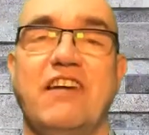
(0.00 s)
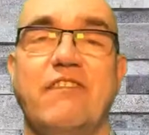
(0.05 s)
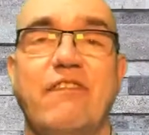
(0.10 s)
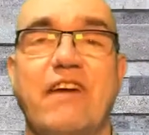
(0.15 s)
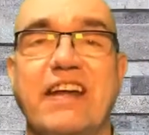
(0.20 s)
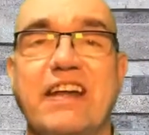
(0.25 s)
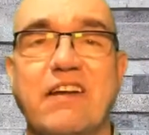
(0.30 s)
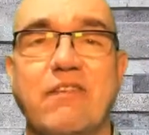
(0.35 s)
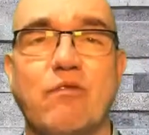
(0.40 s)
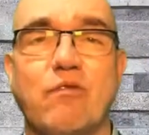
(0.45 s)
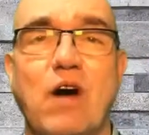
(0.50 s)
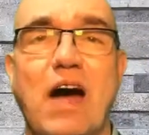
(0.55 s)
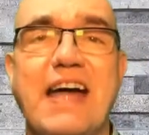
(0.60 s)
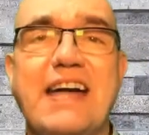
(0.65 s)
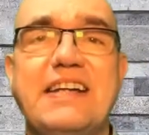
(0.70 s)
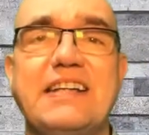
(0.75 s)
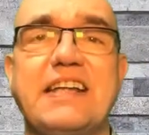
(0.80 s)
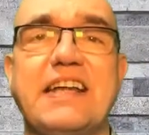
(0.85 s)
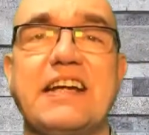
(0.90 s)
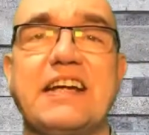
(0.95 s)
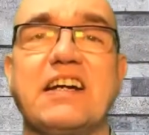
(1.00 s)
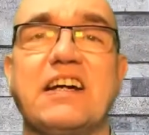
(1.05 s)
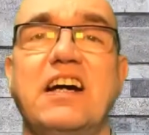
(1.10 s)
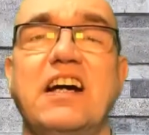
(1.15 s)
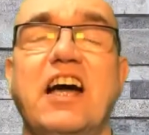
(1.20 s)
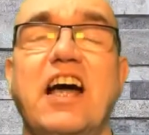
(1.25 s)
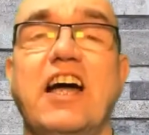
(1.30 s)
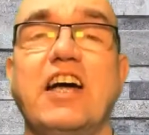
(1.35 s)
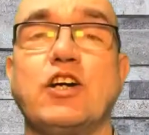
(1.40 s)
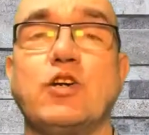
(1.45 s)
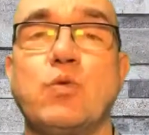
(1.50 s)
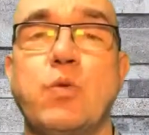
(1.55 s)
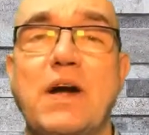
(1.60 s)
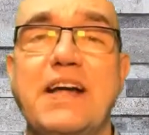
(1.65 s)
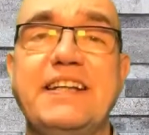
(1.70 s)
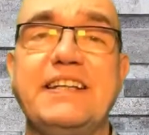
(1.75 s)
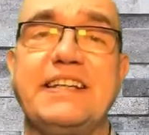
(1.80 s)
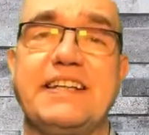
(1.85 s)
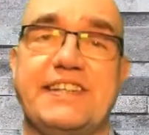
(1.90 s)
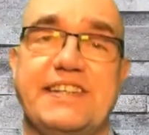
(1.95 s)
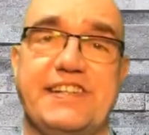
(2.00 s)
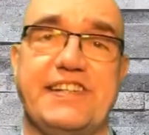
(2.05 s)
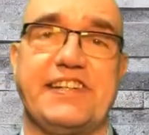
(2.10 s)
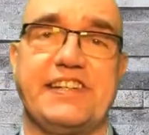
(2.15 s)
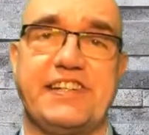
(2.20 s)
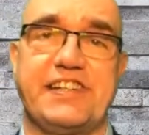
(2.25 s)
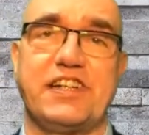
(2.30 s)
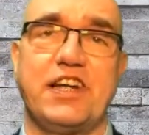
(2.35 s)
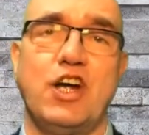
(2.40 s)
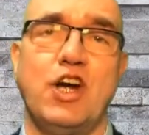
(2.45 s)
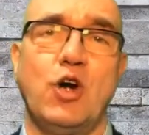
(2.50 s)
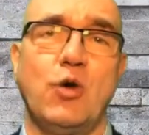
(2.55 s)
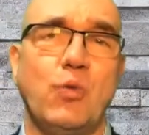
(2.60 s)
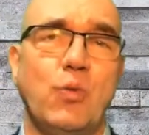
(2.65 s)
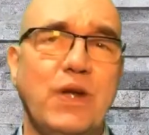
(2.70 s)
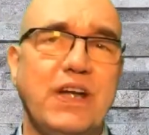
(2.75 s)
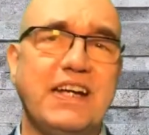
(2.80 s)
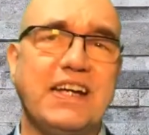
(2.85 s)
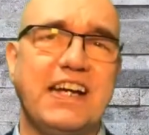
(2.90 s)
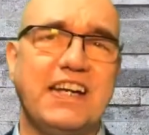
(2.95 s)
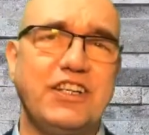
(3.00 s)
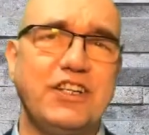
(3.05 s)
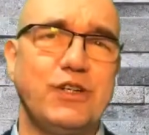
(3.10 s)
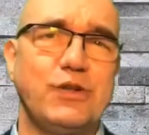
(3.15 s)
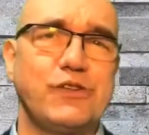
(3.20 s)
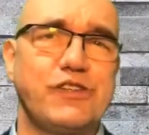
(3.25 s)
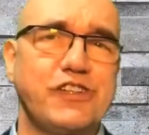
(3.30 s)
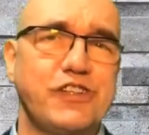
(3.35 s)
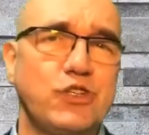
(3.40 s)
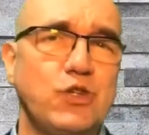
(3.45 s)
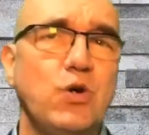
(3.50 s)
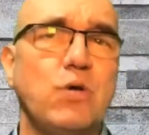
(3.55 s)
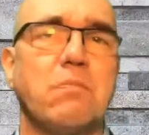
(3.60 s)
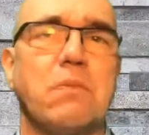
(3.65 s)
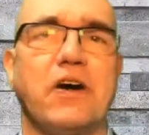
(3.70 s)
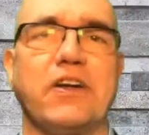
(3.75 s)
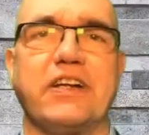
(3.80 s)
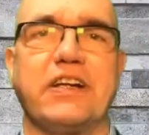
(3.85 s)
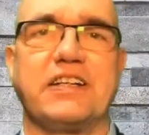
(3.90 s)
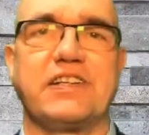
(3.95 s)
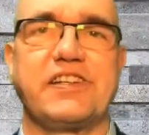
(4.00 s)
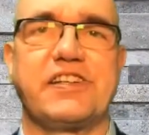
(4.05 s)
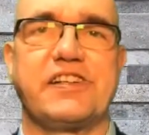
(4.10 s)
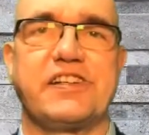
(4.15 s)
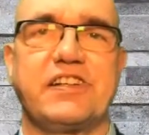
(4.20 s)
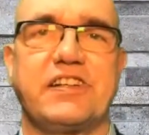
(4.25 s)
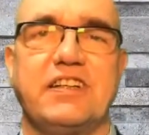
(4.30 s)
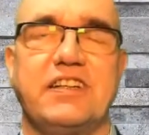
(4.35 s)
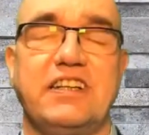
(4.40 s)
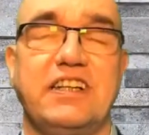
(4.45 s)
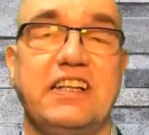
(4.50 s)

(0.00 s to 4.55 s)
When inviting acquaintances, we can use 2 models.